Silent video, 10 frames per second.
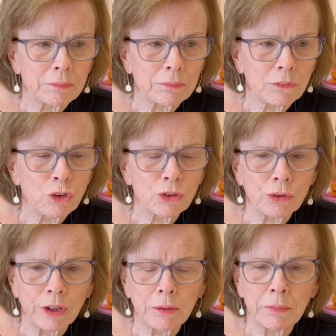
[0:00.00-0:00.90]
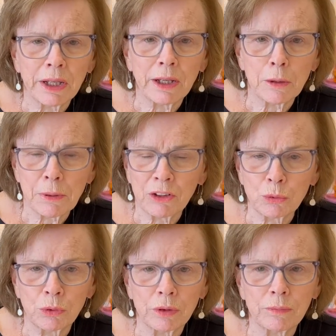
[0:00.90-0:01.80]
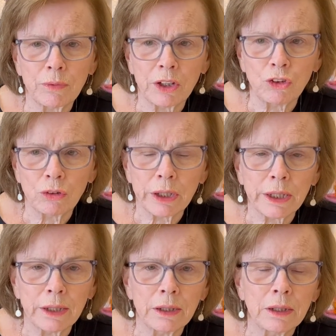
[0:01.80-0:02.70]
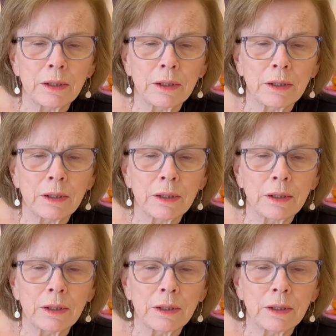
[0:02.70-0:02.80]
username and a password, and you're in,